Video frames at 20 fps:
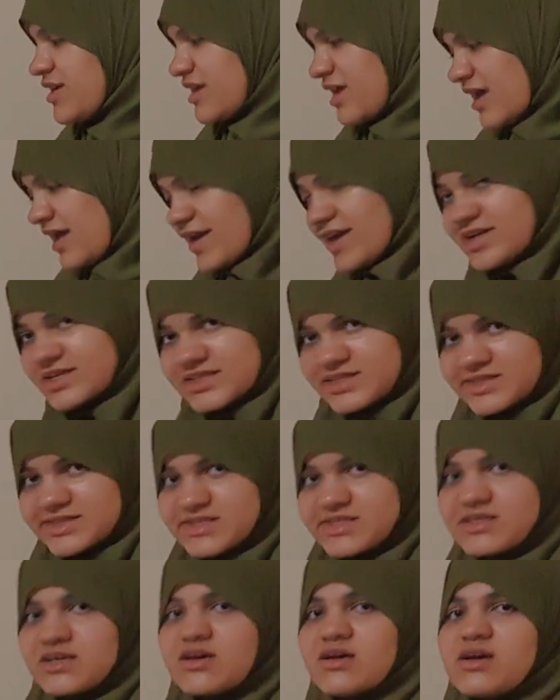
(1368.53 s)
x,
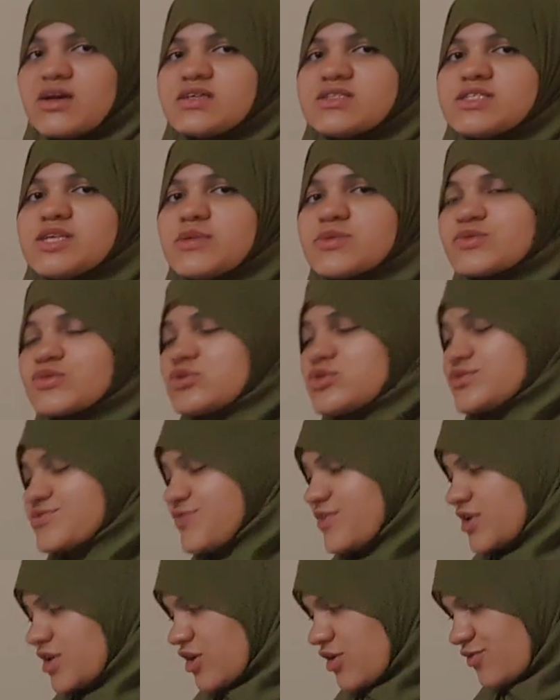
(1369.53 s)
the absolute
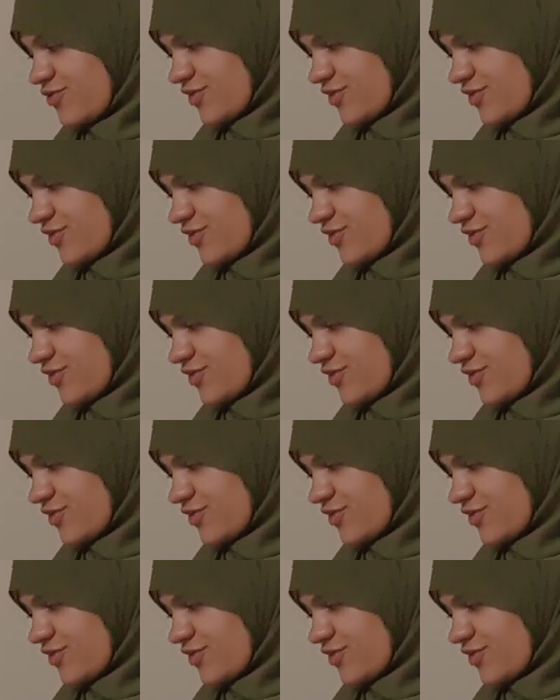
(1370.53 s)
value of